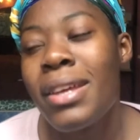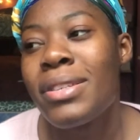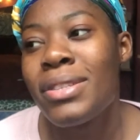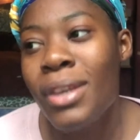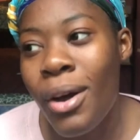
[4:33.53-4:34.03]

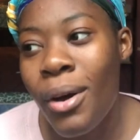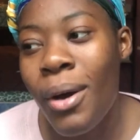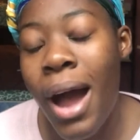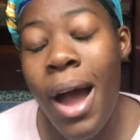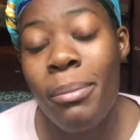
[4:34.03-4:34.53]

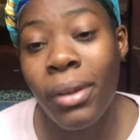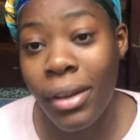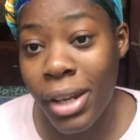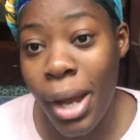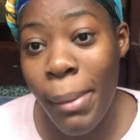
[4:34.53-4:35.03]
so I'm
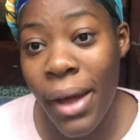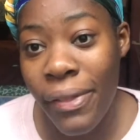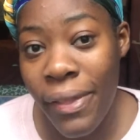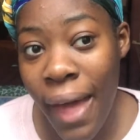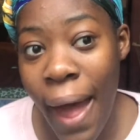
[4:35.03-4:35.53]
learning
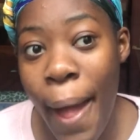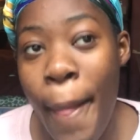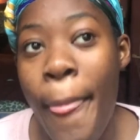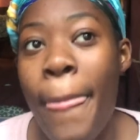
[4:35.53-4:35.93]
about that